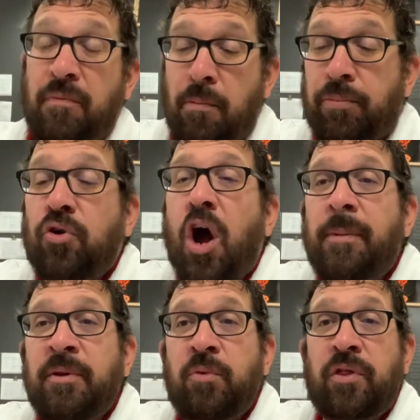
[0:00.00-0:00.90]

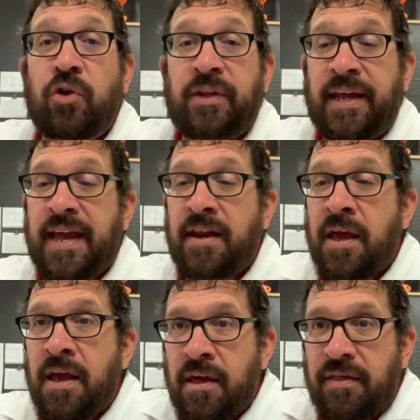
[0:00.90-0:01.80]
problem with looking at
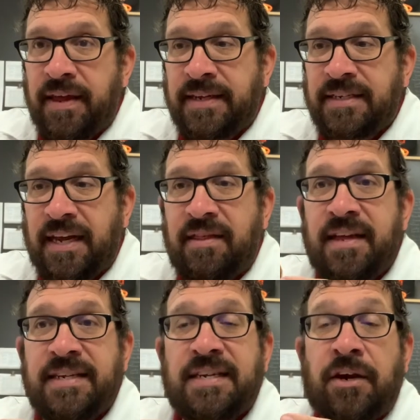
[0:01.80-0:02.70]
things like
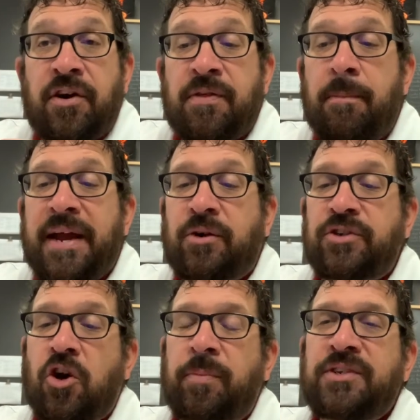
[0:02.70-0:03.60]
this underneath the
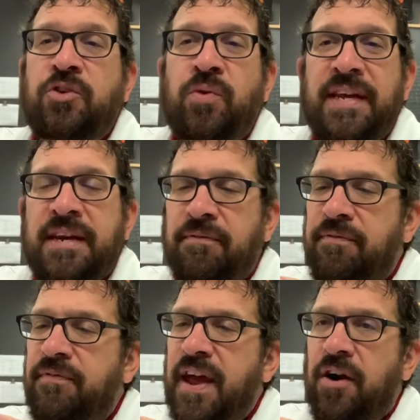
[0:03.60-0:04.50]
microscope is you need a
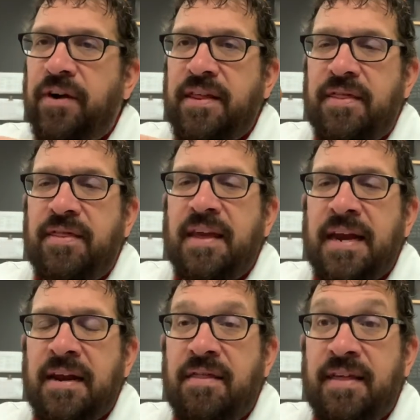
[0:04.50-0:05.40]
very
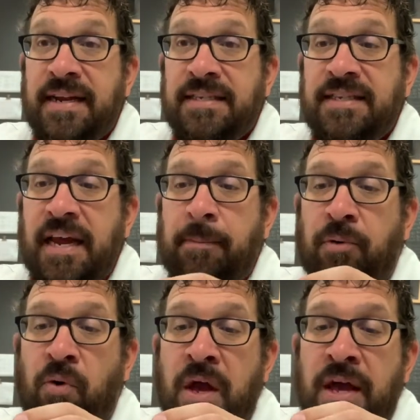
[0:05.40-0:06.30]
thin
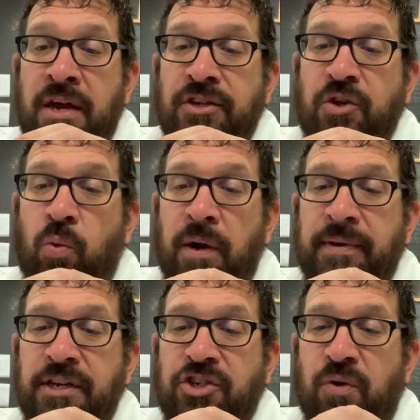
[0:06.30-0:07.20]
sample. So what I'm
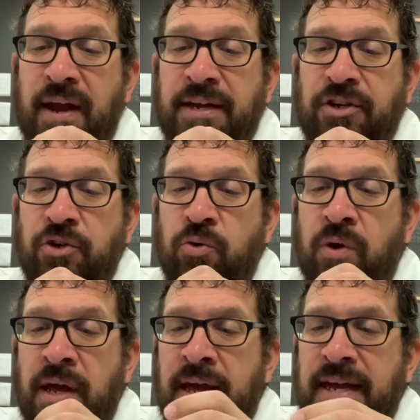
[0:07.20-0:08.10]
going to try and do
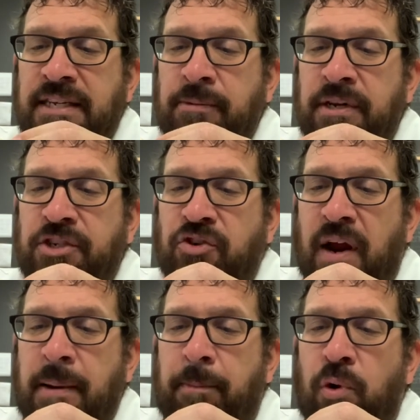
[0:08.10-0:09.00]
is I'm going to
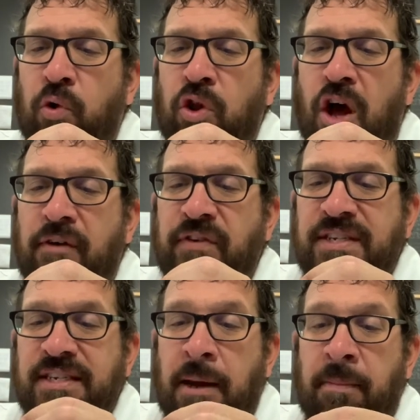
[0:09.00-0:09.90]
try and pull off
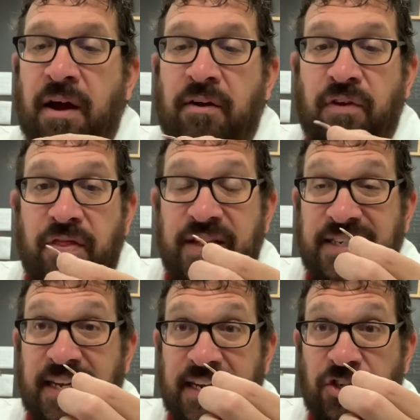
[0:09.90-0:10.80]
some of the
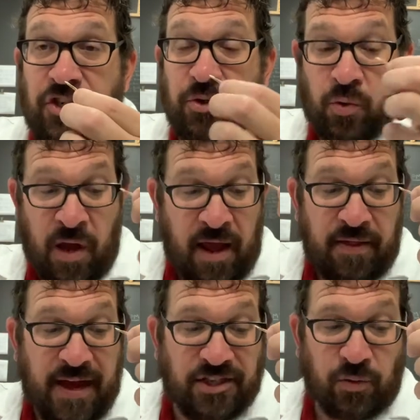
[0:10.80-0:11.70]
tissue.
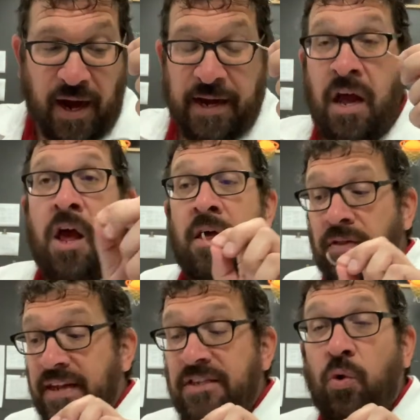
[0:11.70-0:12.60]
That's right.
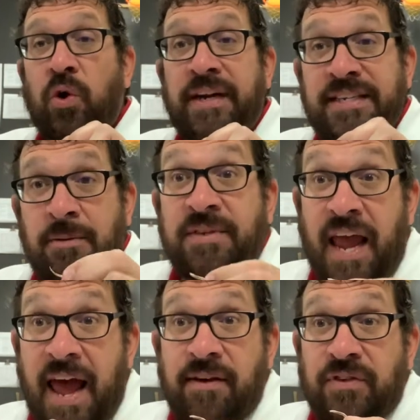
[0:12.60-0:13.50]
These organisms
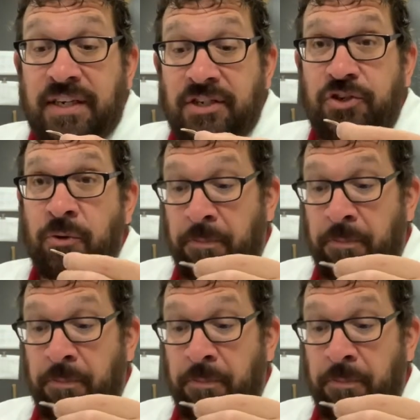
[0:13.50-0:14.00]
have tissue.